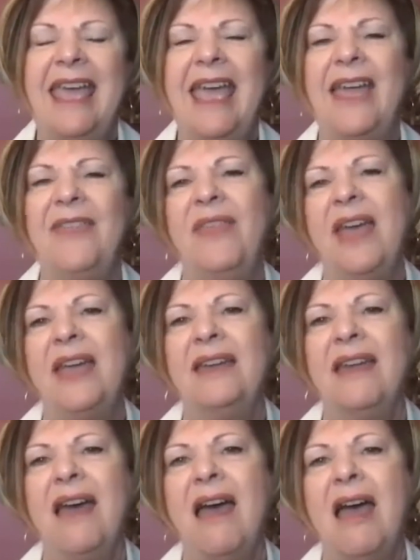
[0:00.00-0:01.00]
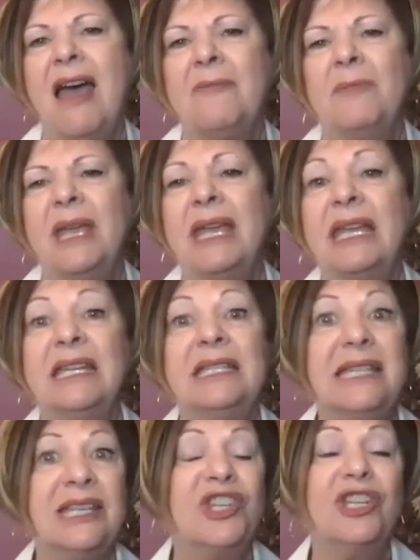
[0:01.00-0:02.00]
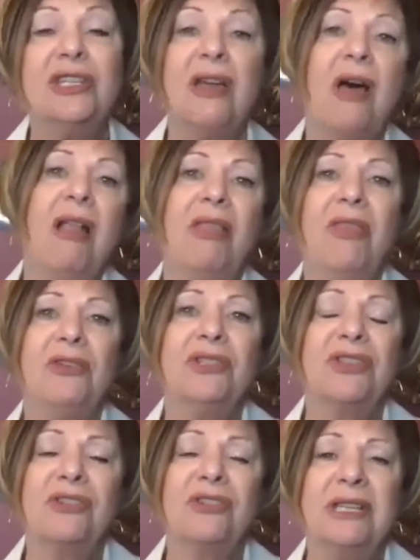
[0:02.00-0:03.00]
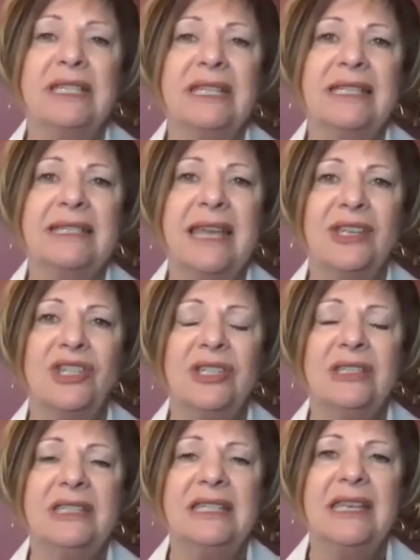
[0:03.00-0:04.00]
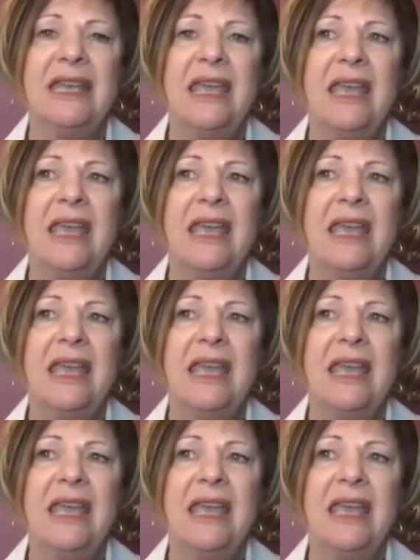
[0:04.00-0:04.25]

And then in addition to all those 36 sessions,